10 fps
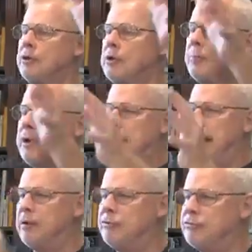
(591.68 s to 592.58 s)
You can bring it
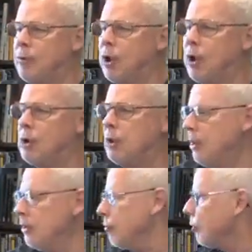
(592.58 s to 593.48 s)
down to small.
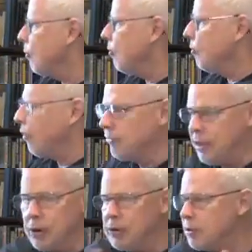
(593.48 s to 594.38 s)
You can move it over
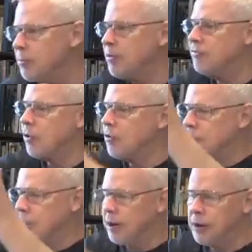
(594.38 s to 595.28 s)
there. You can move it
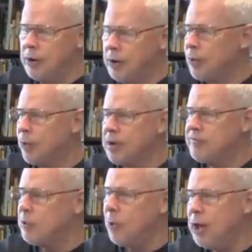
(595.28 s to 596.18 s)
over there,
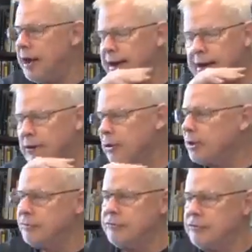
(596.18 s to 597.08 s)
wherever you want, and it
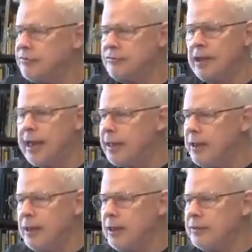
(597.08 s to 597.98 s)
looks just like
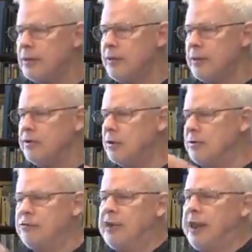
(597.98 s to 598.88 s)
there. And you
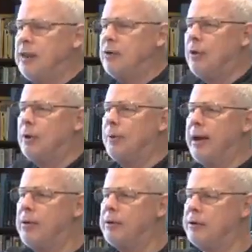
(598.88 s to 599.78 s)
can stand all
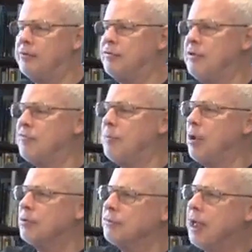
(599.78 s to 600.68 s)
around it and see from
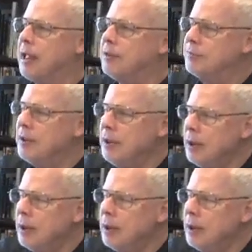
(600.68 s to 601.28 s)
all sides.